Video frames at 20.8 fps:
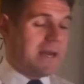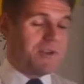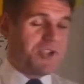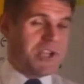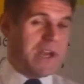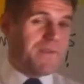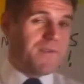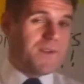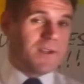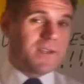
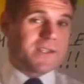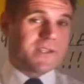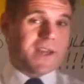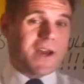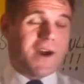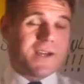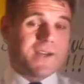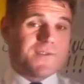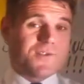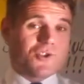Now,
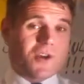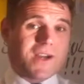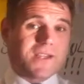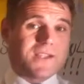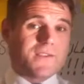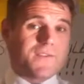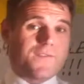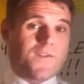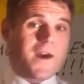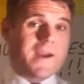Sheffield has kind of
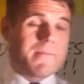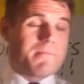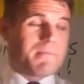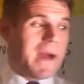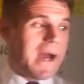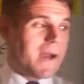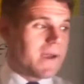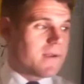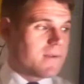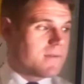tried to
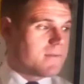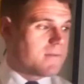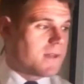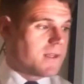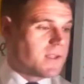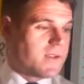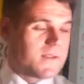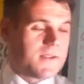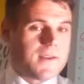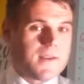fight back.
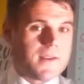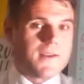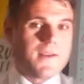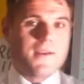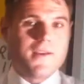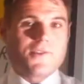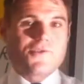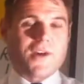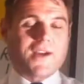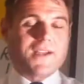Thank you, Sidney.